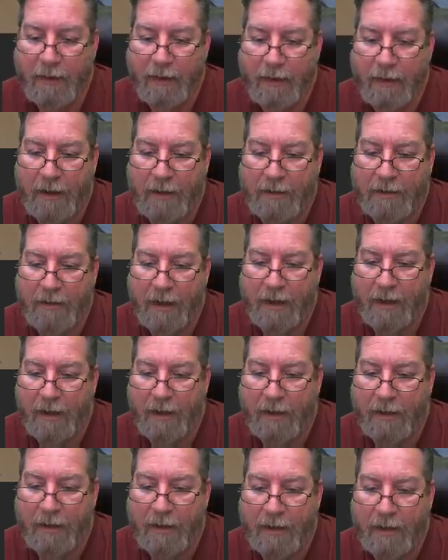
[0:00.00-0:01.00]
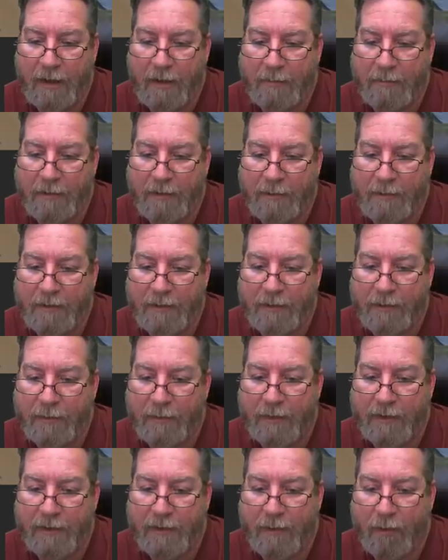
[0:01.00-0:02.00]
And I'm going to be
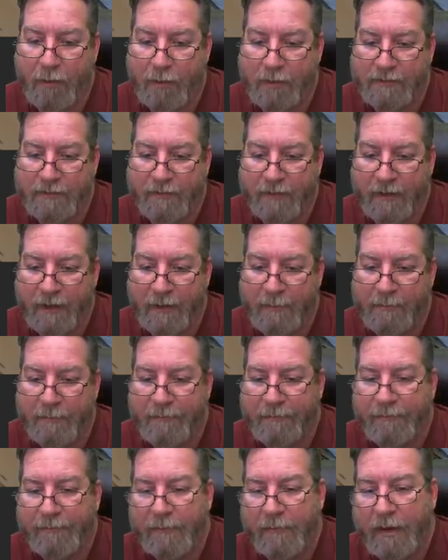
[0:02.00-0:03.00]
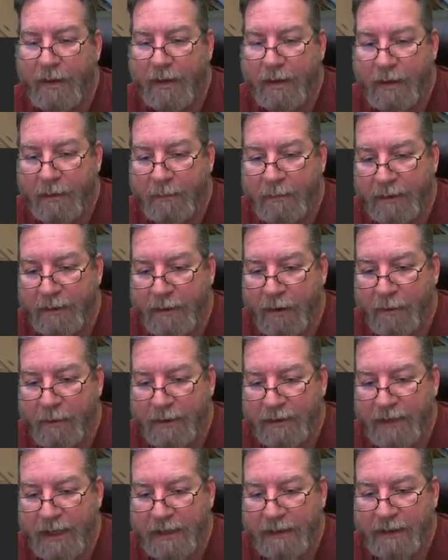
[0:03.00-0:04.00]
doing a course for him. But no,
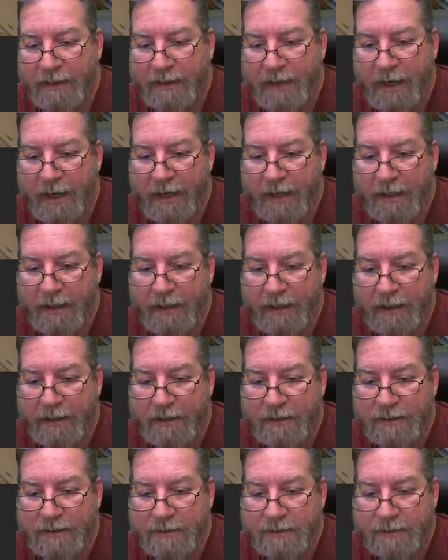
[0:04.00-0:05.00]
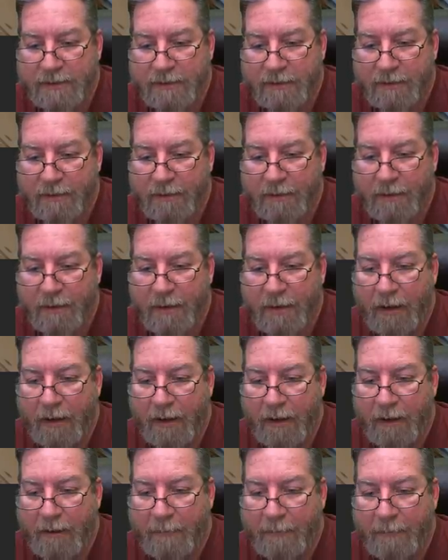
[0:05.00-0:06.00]
my day-to-day is
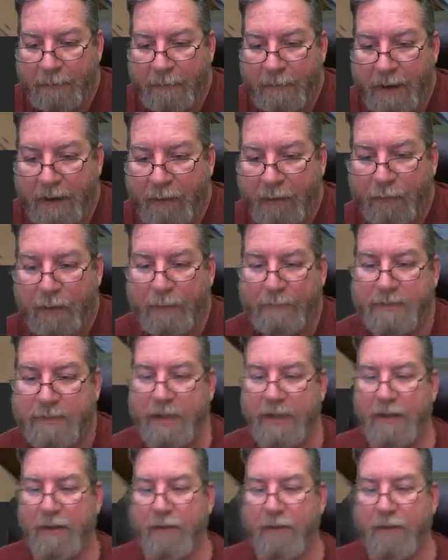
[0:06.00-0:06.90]
my own website,